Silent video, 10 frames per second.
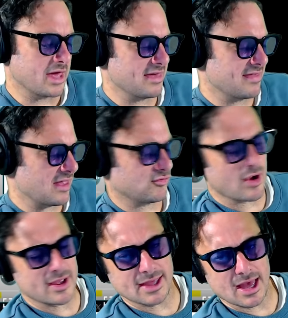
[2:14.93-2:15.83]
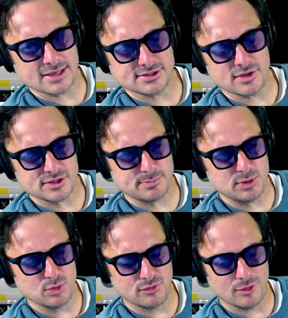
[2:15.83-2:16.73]
Okay, that's right, guys. On this
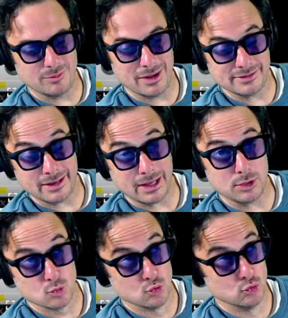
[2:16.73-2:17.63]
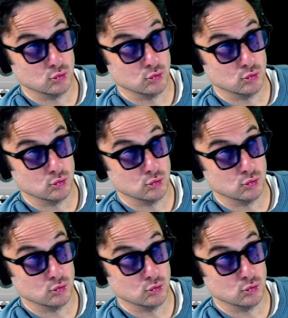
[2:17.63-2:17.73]
beautiful Monday,